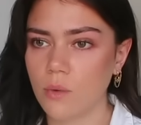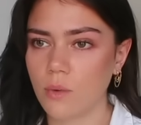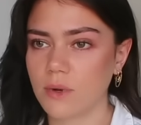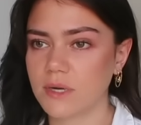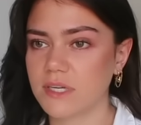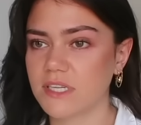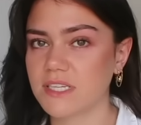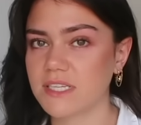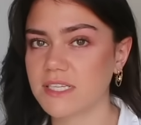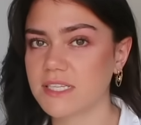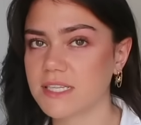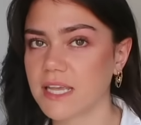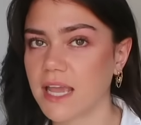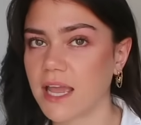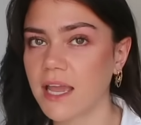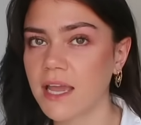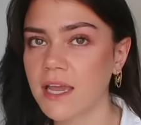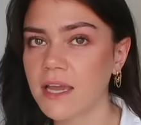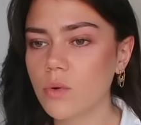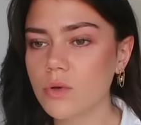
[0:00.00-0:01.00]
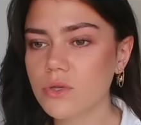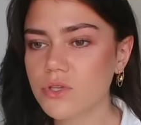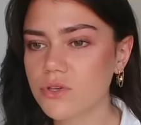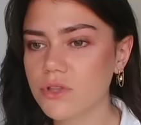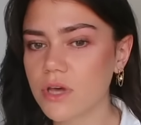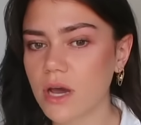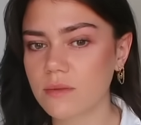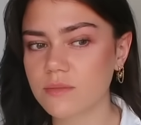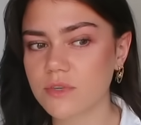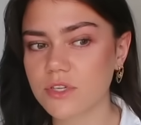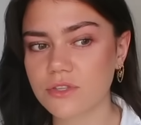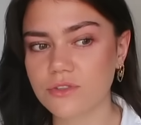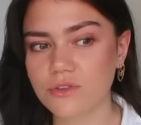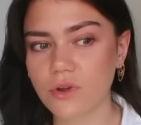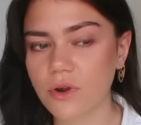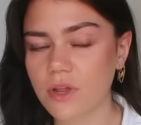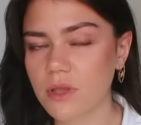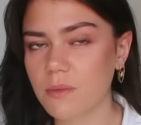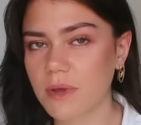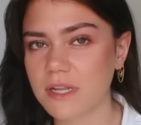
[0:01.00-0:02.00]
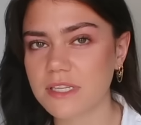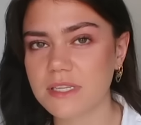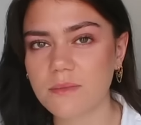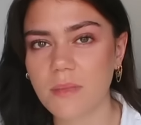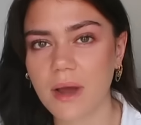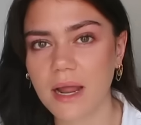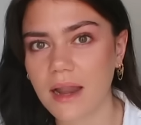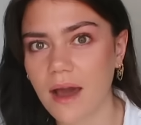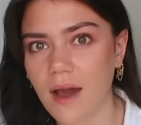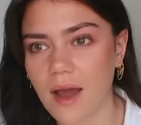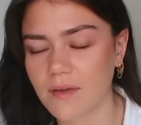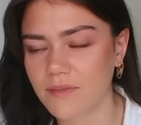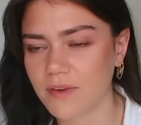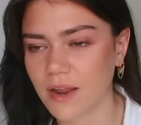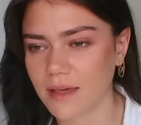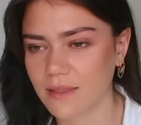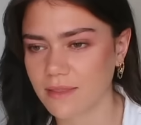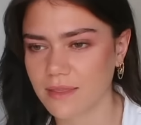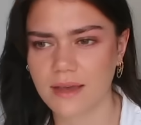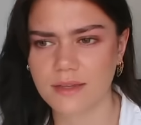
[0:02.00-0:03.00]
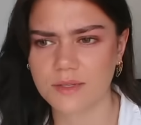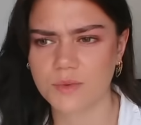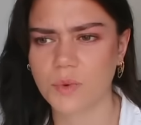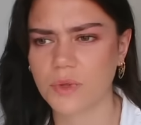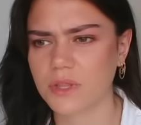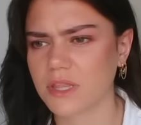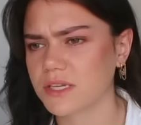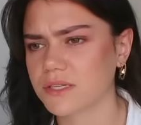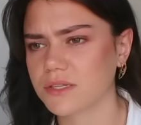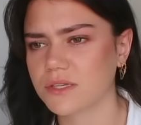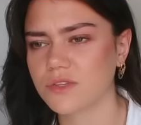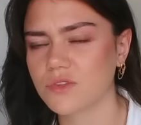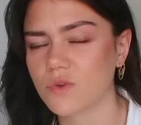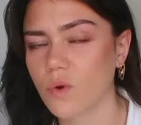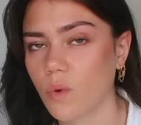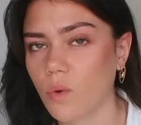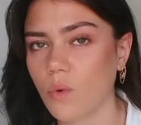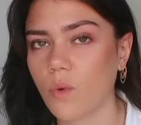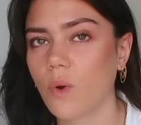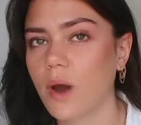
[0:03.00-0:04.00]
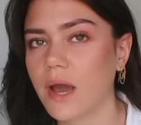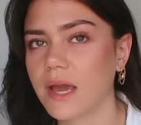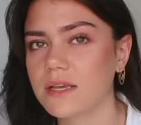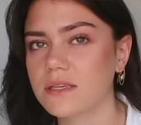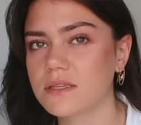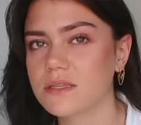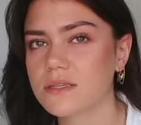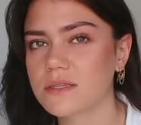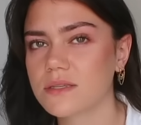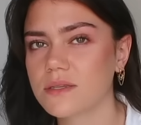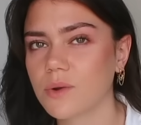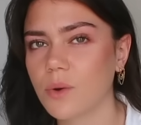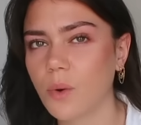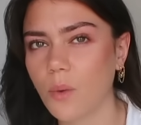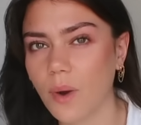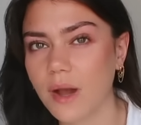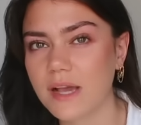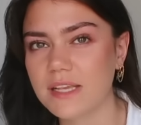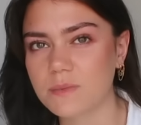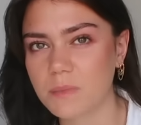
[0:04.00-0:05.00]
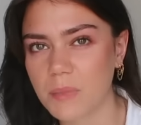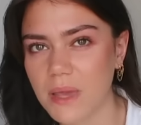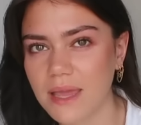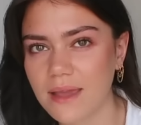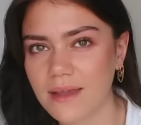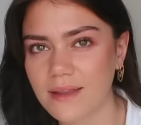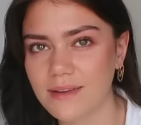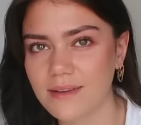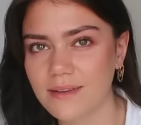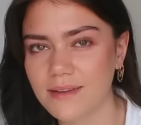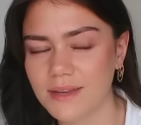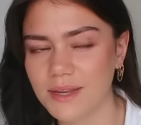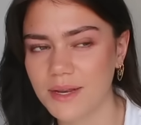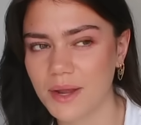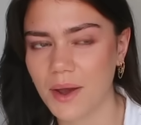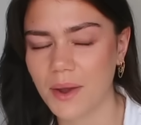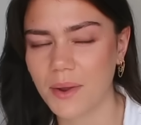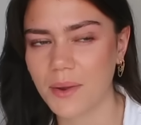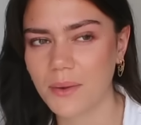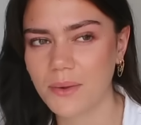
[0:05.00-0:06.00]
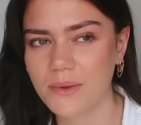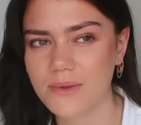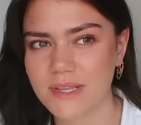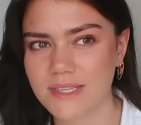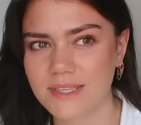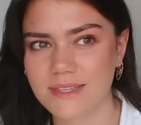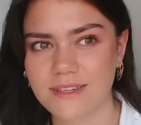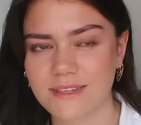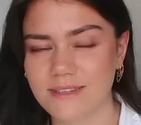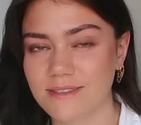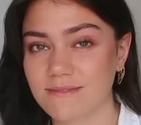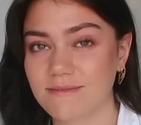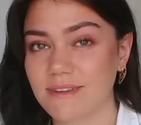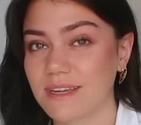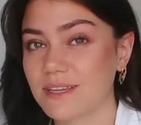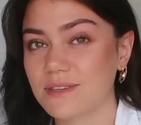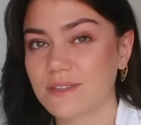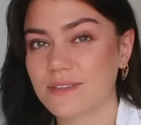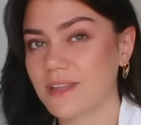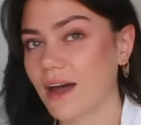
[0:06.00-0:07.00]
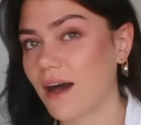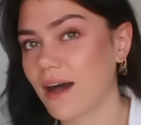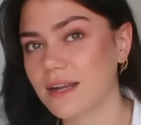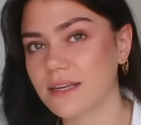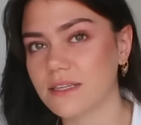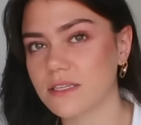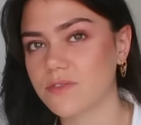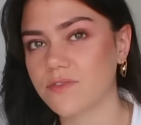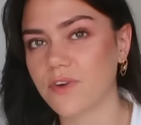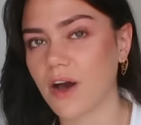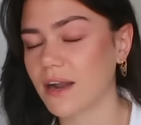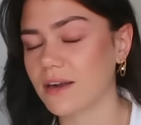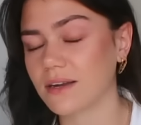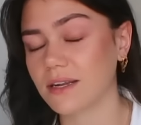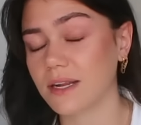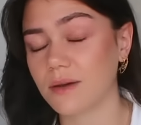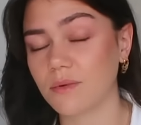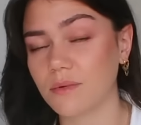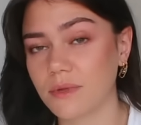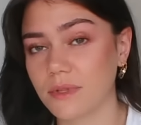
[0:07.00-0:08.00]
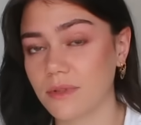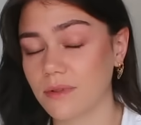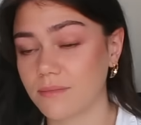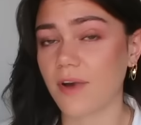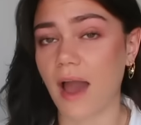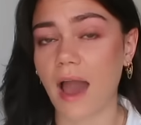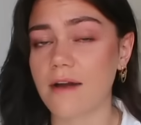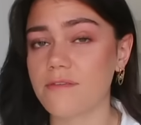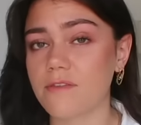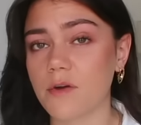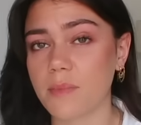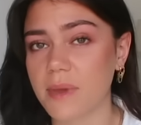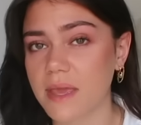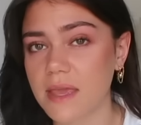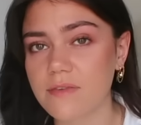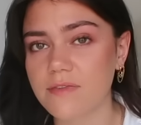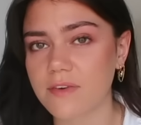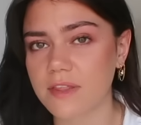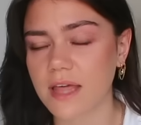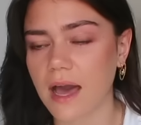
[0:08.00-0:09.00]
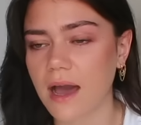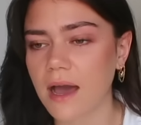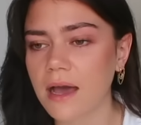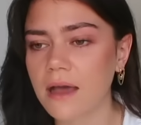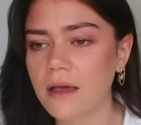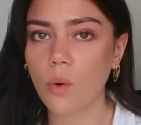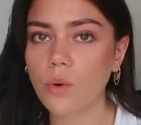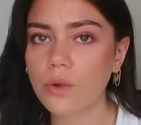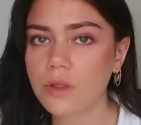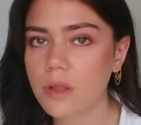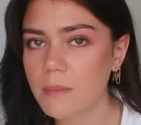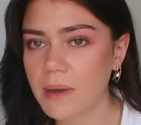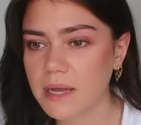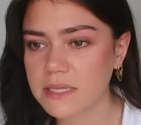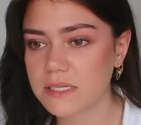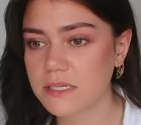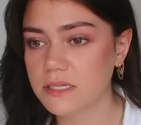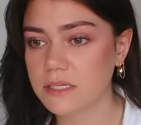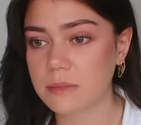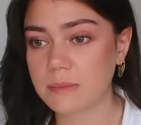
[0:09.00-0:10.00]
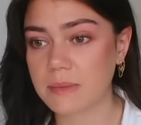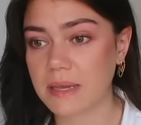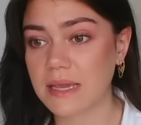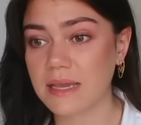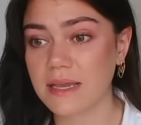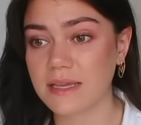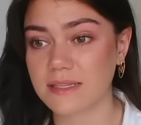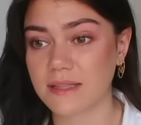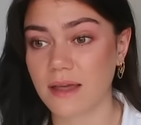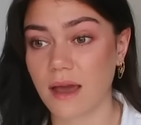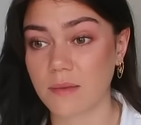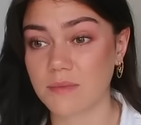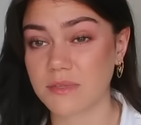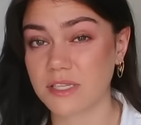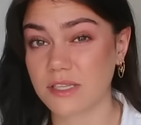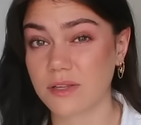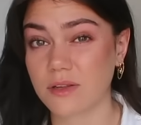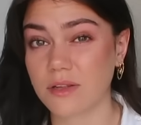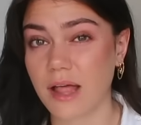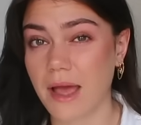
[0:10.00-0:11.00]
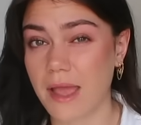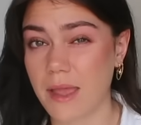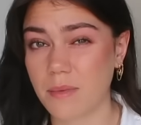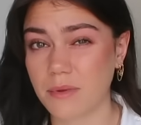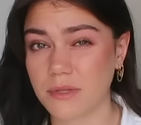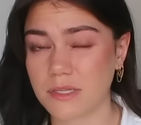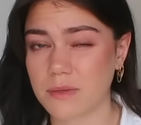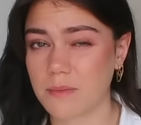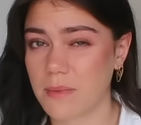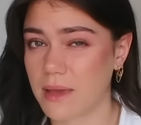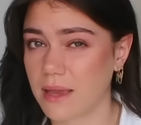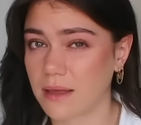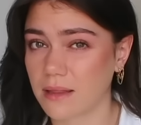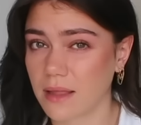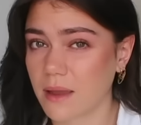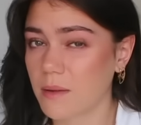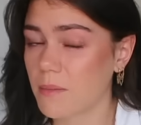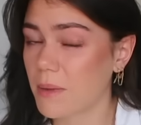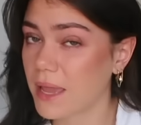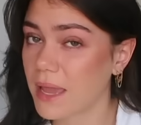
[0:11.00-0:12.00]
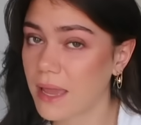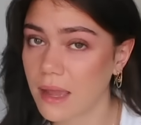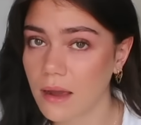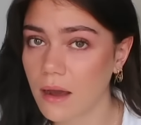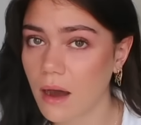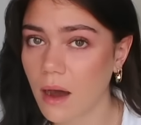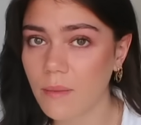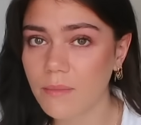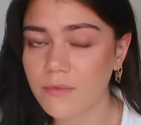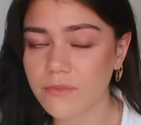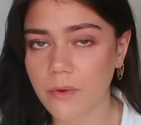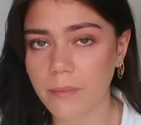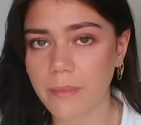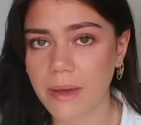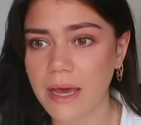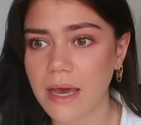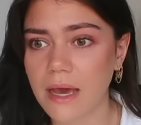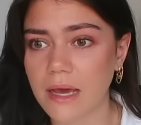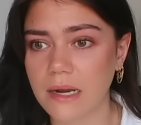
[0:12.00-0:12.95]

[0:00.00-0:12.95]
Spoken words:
want to see. Also, that I'm just documenting my life. Like, that's what this has always been, you know. It's just, it started as fun and it will forever be for that. All that matters to me is that I'm still able to make like my income from it,